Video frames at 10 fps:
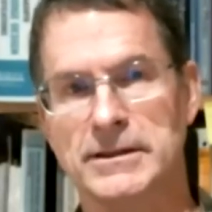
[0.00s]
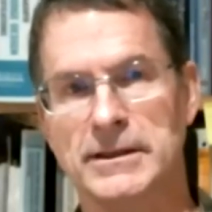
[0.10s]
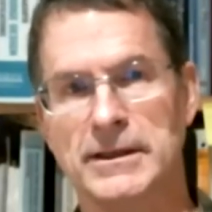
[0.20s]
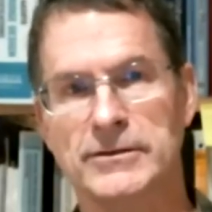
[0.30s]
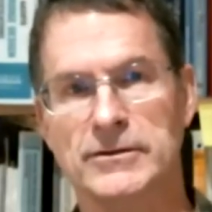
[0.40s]

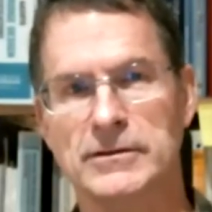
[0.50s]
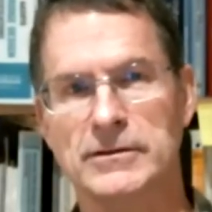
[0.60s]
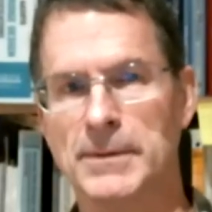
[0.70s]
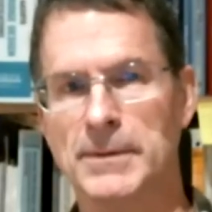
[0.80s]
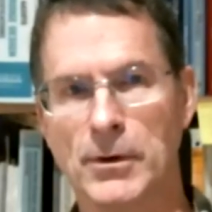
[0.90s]
it's a
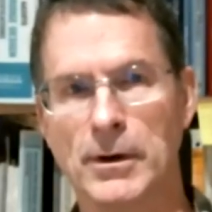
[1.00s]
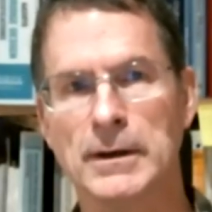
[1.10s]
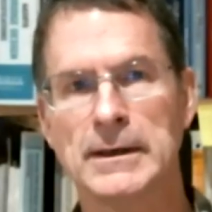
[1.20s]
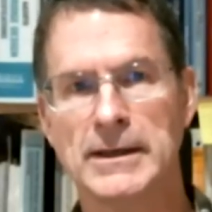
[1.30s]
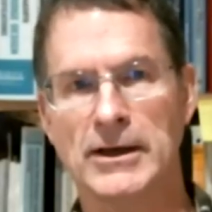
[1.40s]
little bit
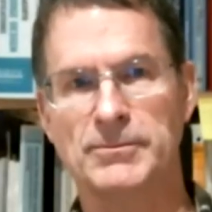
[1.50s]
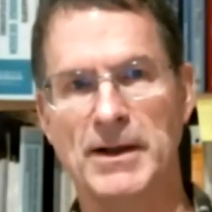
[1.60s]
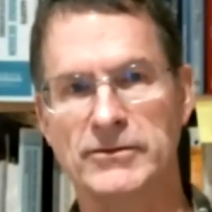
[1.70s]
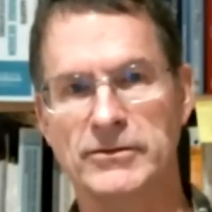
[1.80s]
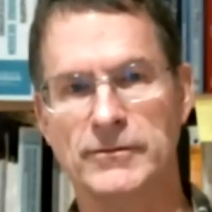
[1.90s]
more
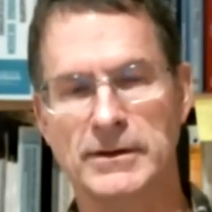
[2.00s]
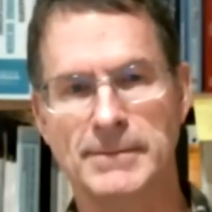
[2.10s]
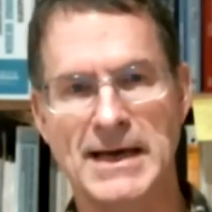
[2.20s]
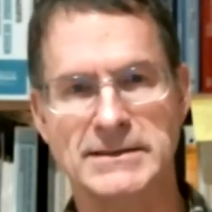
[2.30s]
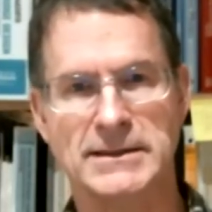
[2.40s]
expensive than
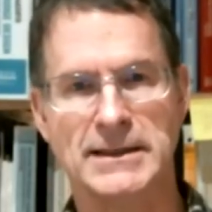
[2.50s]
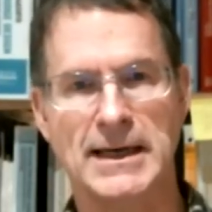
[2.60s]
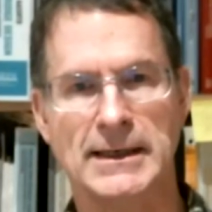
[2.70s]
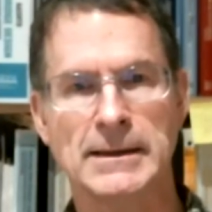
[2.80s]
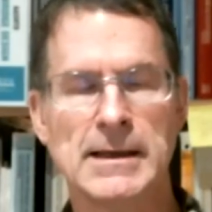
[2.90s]

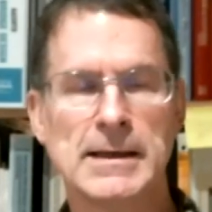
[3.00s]
masticating.